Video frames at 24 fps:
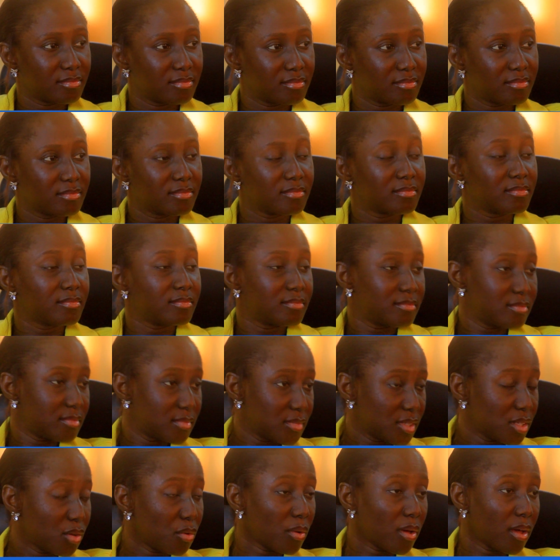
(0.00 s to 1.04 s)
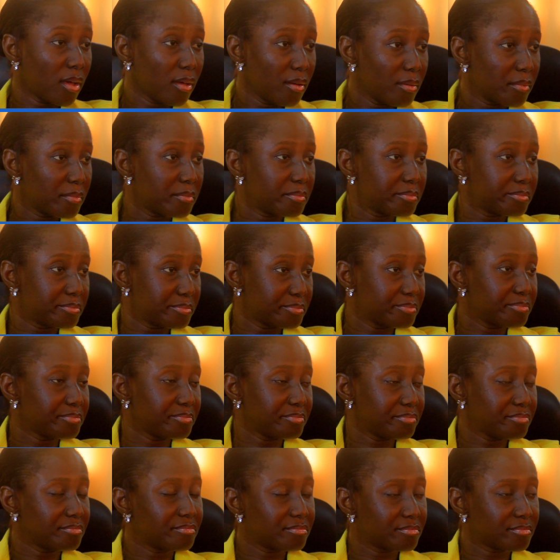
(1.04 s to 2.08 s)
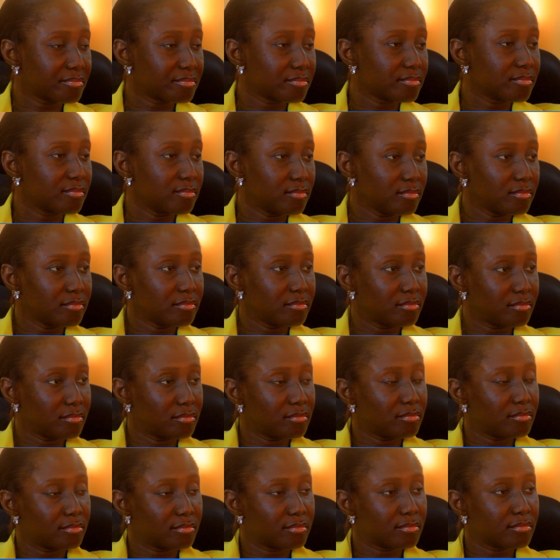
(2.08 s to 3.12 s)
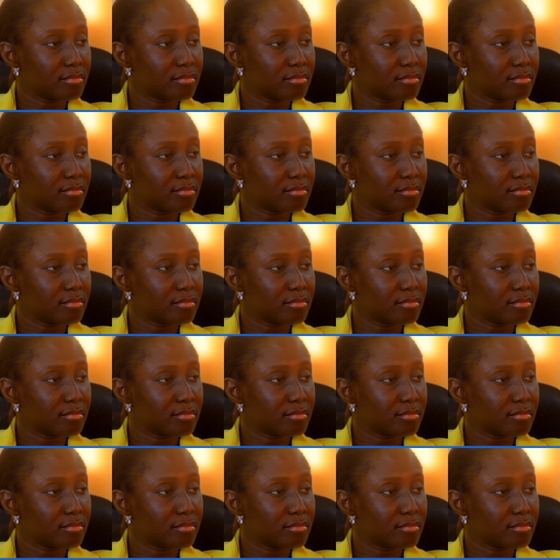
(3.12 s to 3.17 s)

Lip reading: hub, business innovation hub, to help